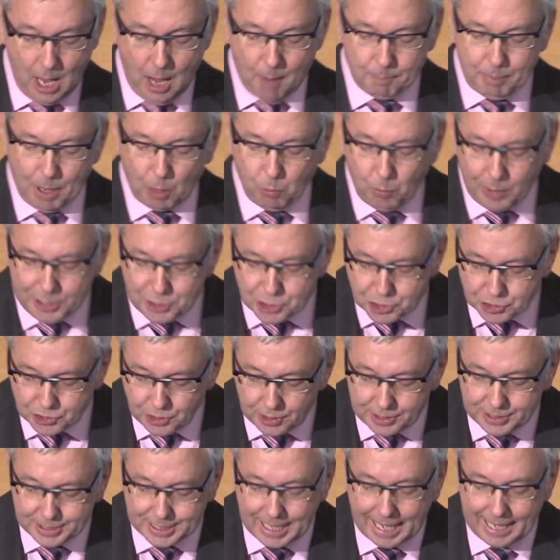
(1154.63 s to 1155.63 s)
but we
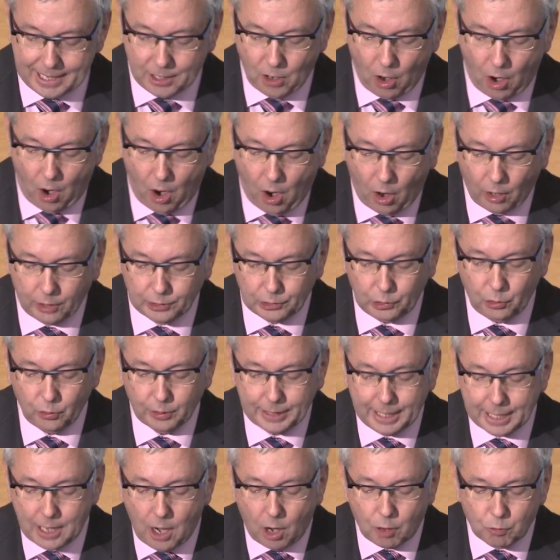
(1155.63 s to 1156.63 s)
should take a hard
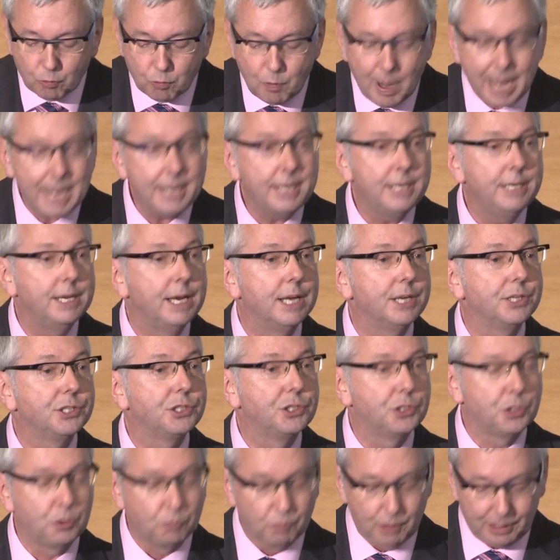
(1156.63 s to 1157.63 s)
look at our readiness
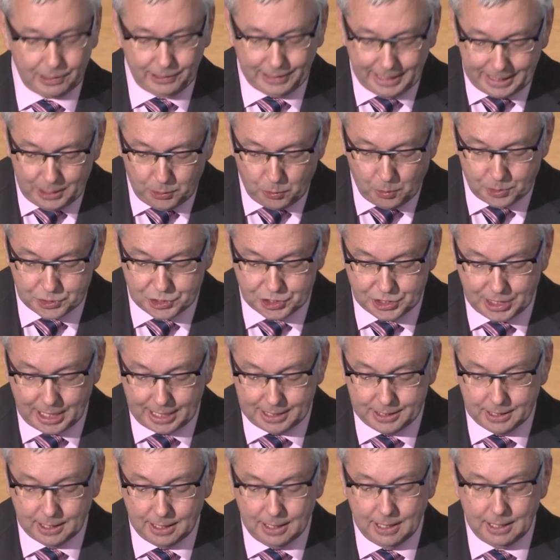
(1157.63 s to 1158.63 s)
to relinquish
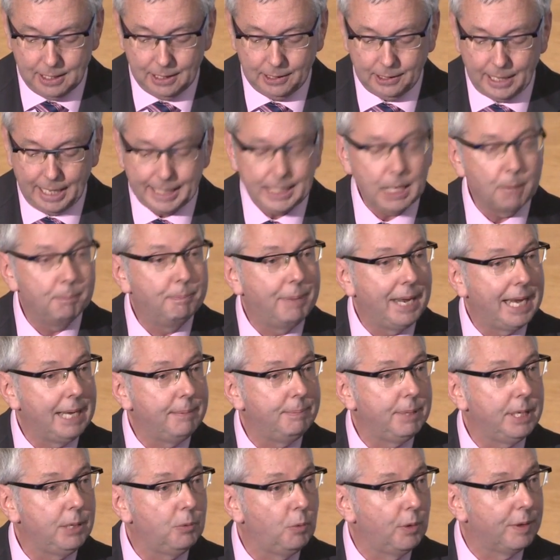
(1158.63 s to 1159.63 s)
it like a
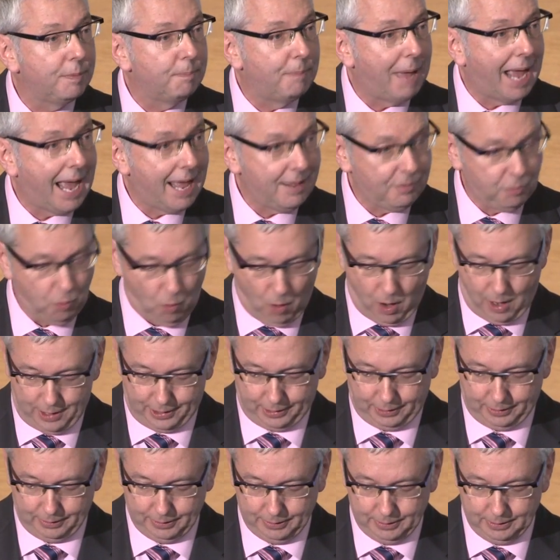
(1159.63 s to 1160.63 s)
baby with bathwater.